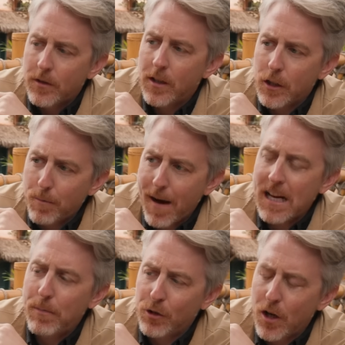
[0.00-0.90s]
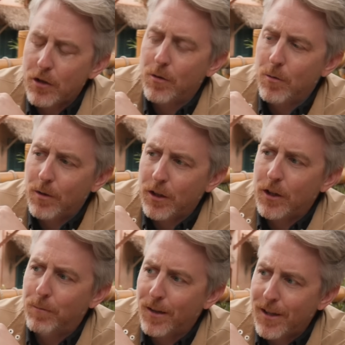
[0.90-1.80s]
See, because pineapple is also a really
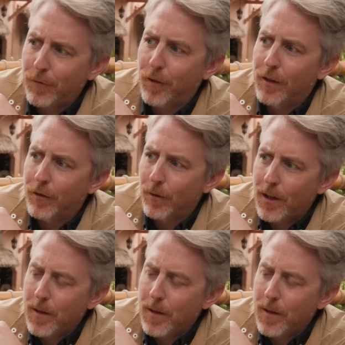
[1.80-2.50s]
good blend flavor, right?